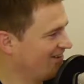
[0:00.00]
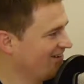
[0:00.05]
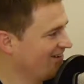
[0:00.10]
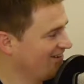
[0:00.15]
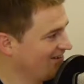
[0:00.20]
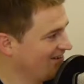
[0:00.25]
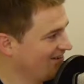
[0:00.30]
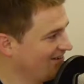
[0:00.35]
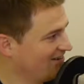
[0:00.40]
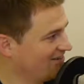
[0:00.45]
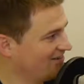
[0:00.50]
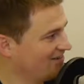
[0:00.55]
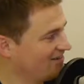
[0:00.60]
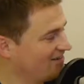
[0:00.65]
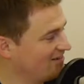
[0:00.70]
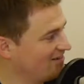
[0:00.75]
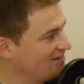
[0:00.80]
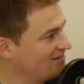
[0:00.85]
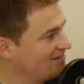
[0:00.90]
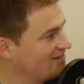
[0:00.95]

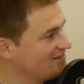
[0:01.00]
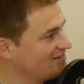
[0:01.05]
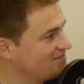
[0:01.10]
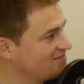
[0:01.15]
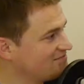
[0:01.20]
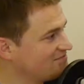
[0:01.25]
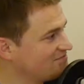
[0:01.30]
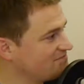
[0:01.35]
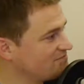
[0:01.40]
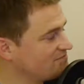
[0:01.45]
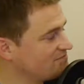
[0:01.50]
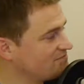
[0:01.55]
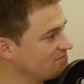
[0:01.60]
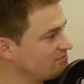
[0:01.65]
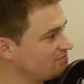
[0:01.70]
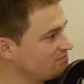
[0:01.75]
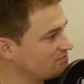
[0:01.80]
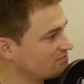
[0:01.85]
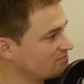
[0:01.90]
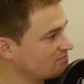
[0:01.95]

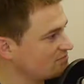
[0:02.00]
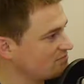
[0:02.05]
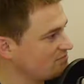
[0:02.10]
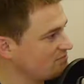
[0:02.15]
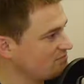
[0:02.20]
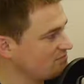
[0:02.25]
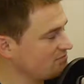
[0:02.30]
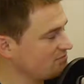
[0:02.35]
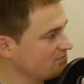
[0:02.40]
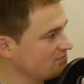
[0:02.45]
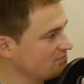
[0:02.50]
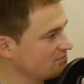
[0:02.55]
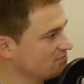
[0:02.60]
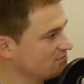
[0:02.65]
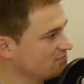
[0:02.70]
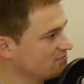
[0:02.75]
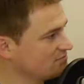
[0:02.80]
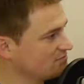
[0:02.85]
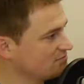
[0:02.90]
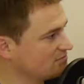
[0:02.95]

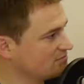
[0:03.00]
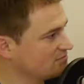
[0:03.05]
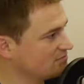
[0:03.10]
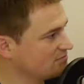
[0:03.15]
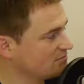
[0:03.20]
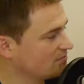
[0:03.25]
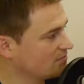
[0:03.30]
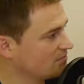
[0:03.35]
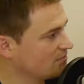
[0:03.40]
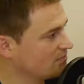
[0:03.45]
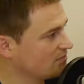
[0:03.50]
(not speaking)